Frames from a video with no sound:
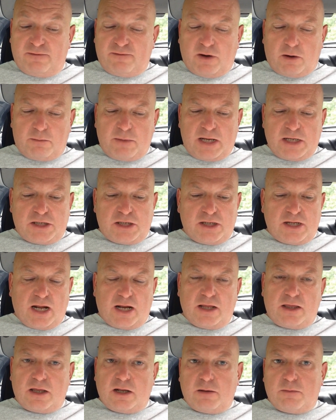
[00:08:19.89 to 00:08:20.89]
They've not mentioned
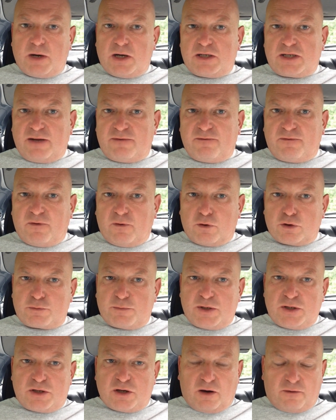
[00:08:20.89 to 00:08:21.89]
anything about
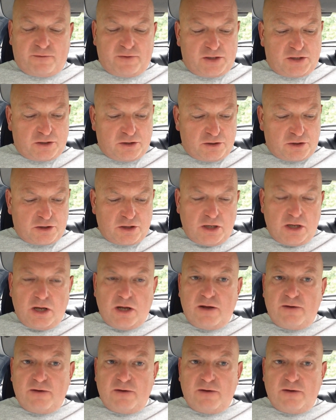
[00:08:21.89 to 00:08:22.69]
enforcement officers